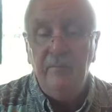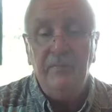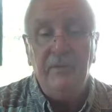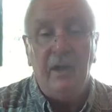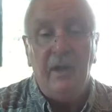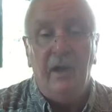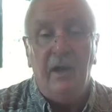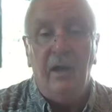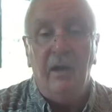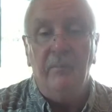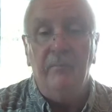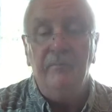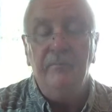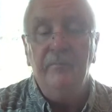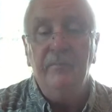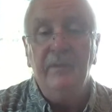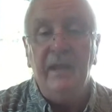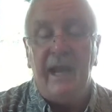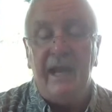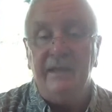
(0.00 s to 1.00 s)
um,
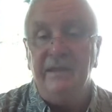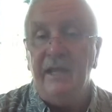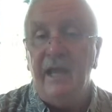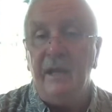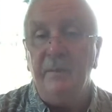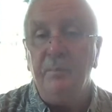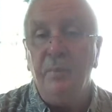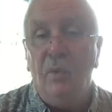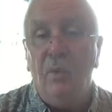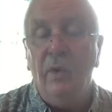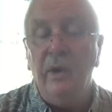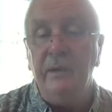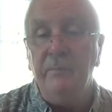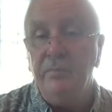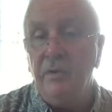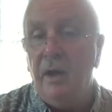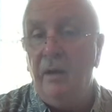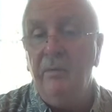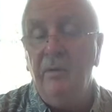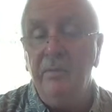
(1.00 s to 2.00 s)
at that point,
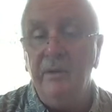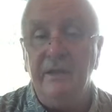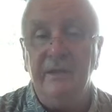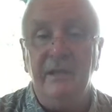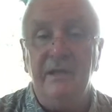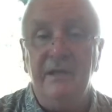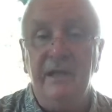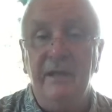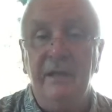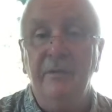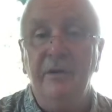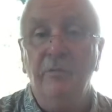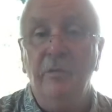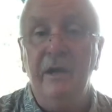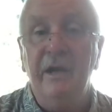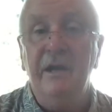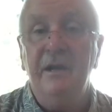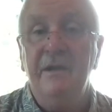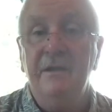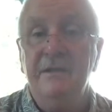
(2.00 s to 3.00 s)
probably the demon
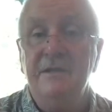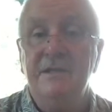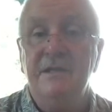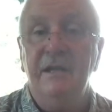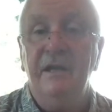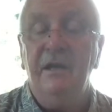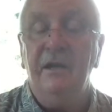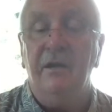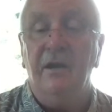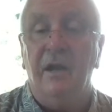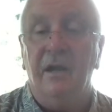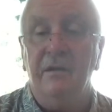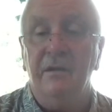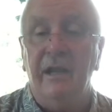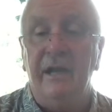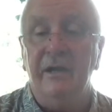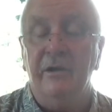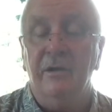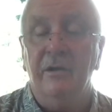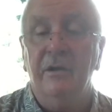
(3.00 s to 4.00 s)
went into the synagogue
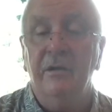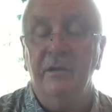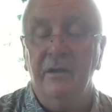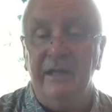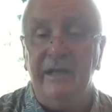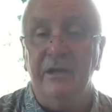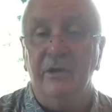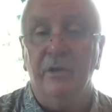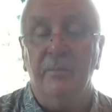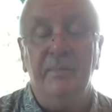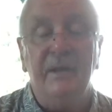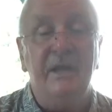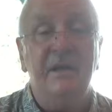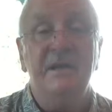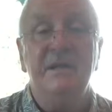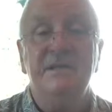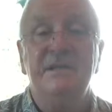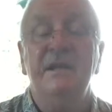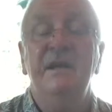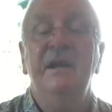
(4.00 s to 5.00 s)
later, leader because